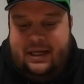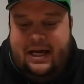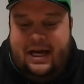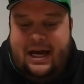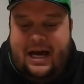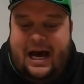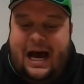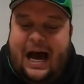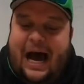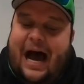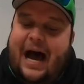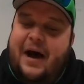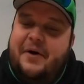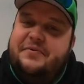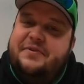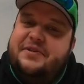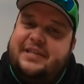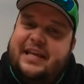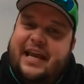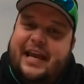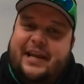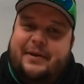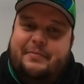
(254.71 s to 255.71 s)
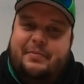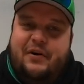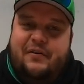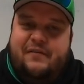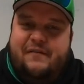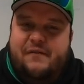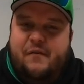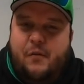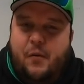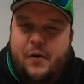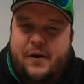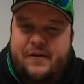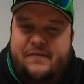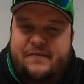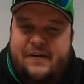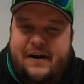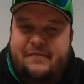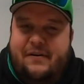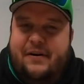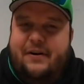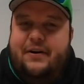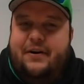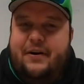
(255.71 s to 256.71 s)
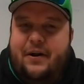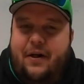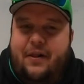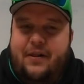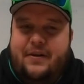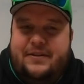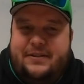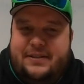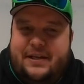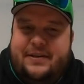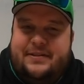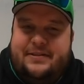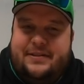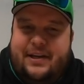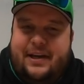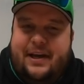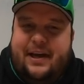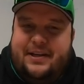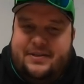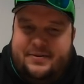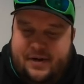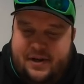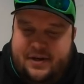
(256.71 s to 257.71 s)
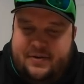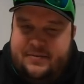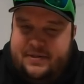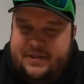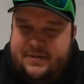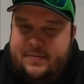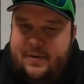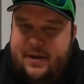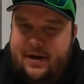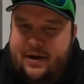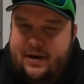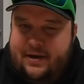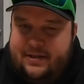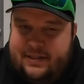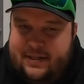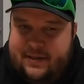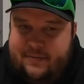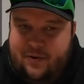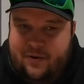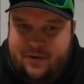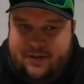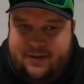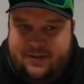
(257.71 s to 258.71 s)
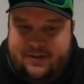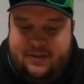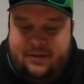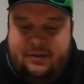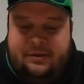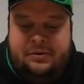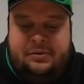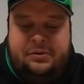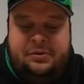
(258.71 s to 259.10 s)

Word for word: I was saying about $4,500 I was thinking I was going to be spending on Tim Hortons.